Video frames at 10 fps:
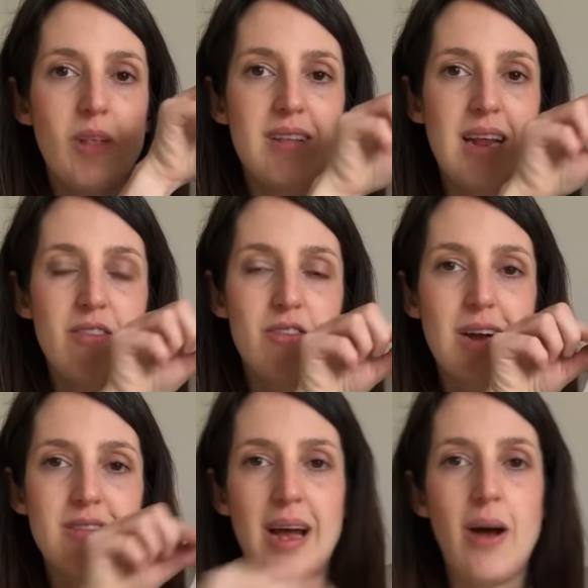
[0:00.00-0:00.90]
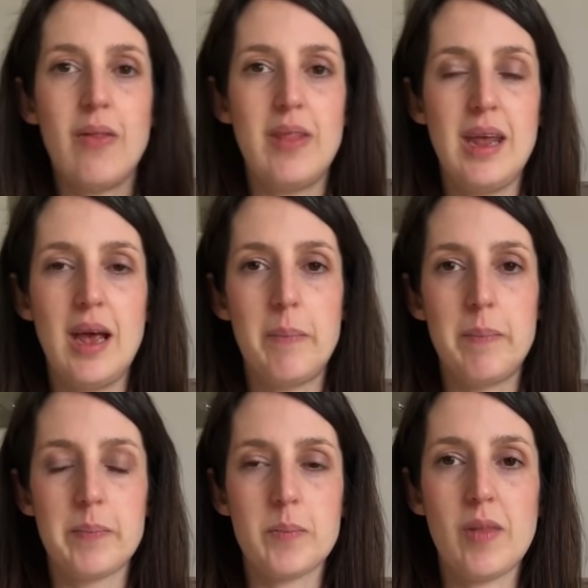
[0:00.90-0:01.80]
sleeves stretched out and the,
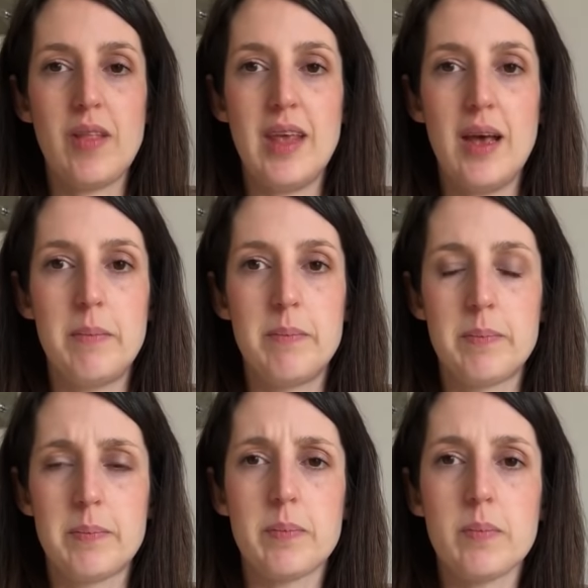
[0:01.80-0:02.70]
um, the um,